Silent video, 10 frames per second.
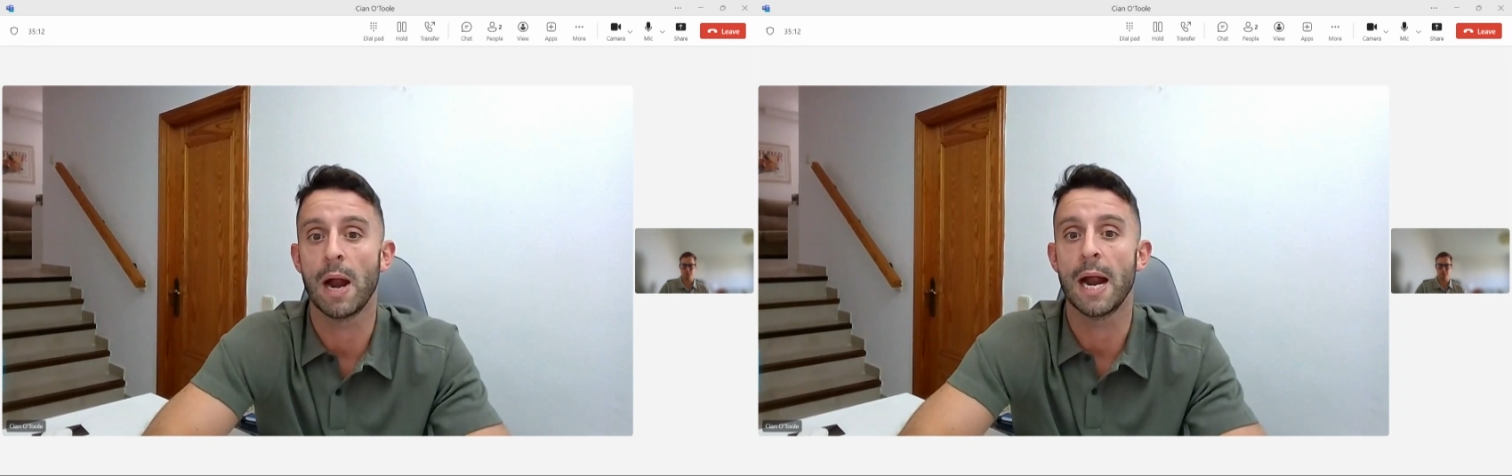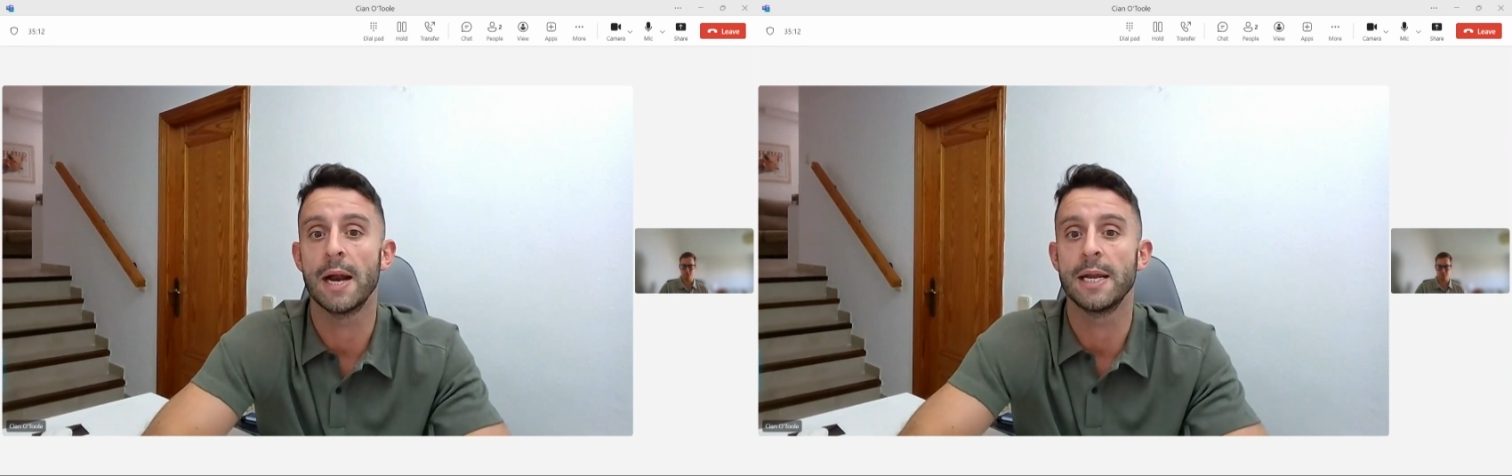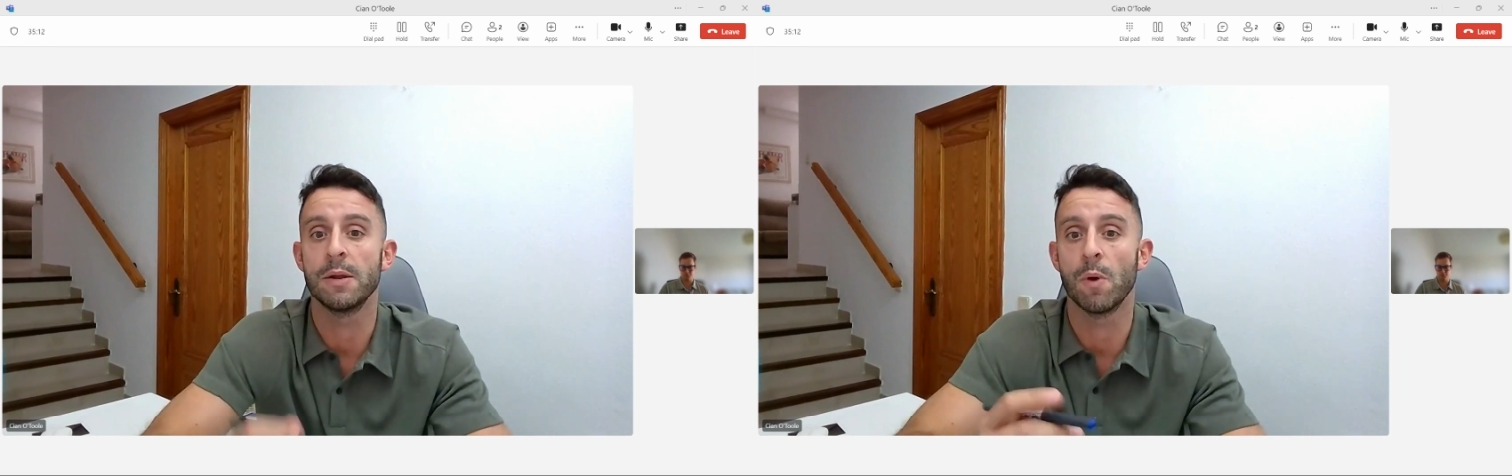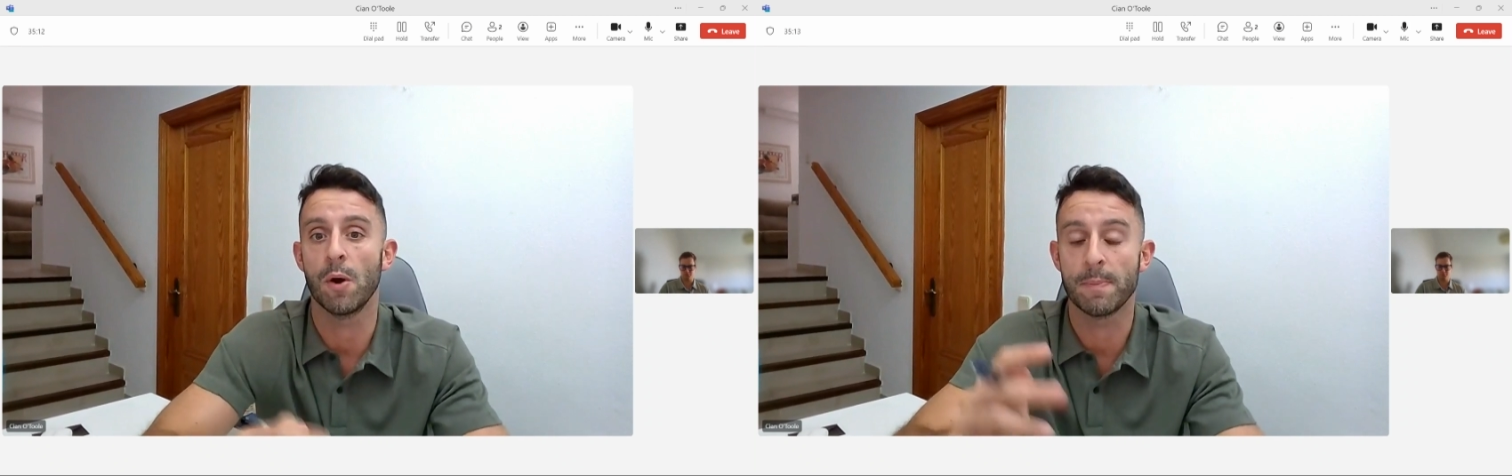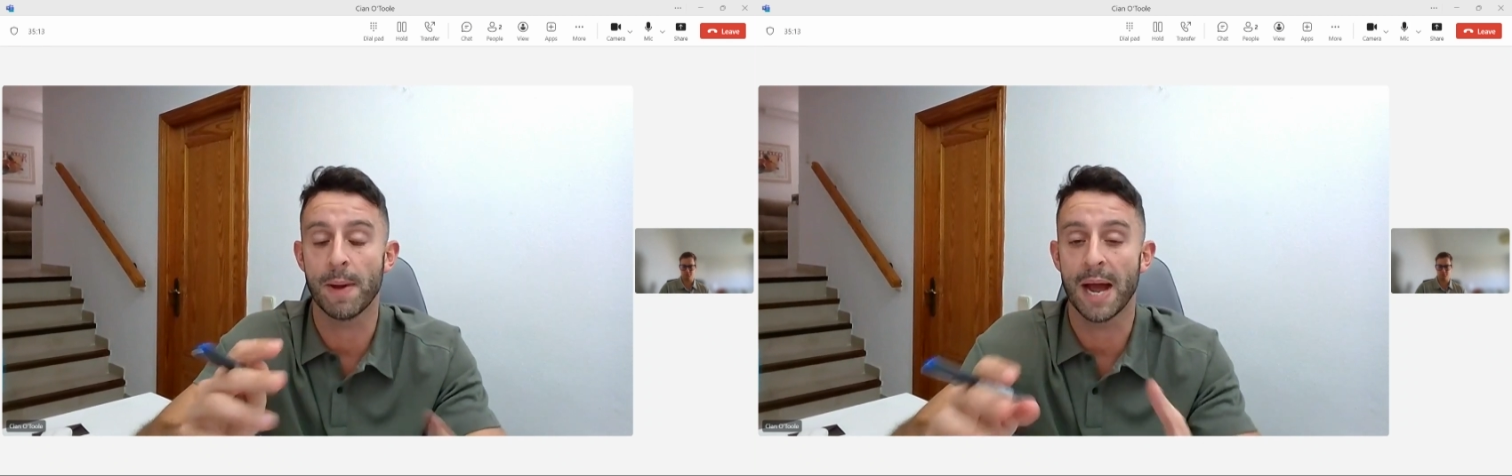where
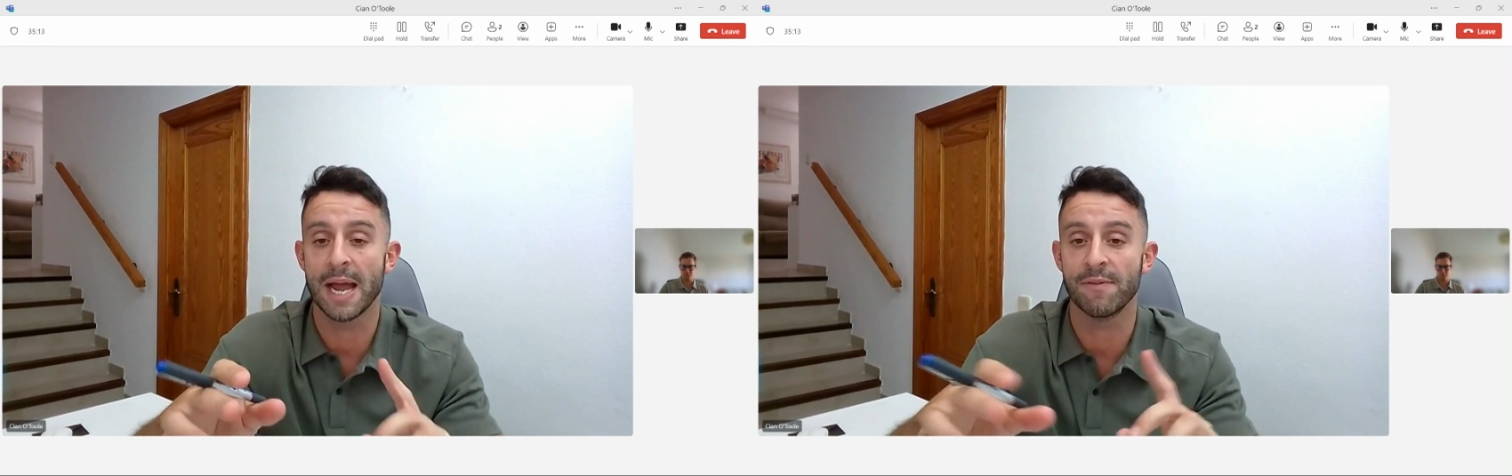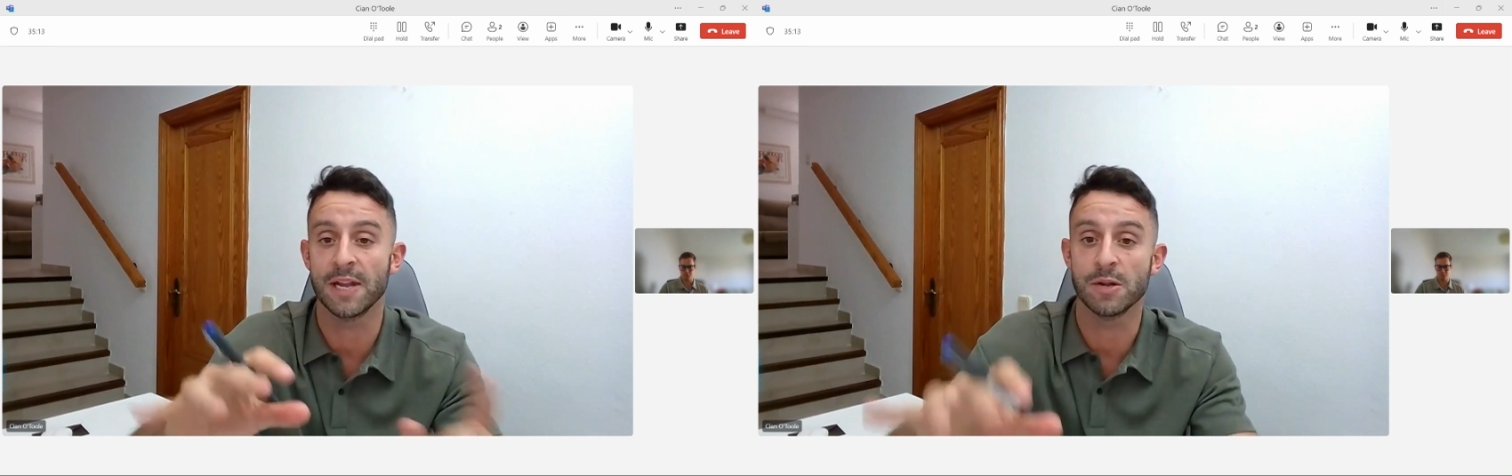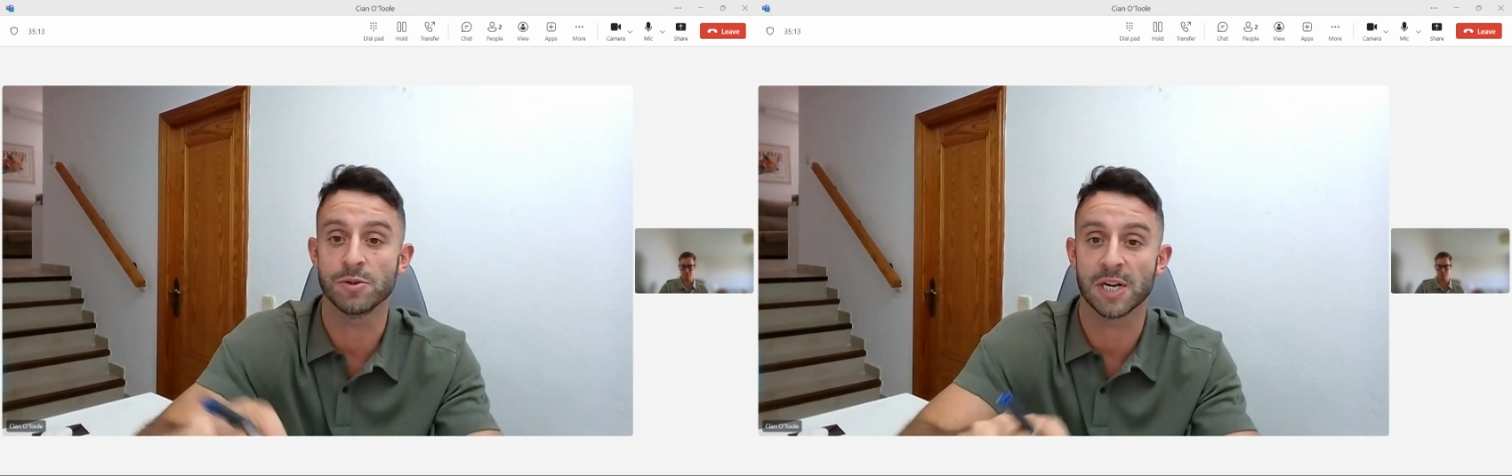you only pay if the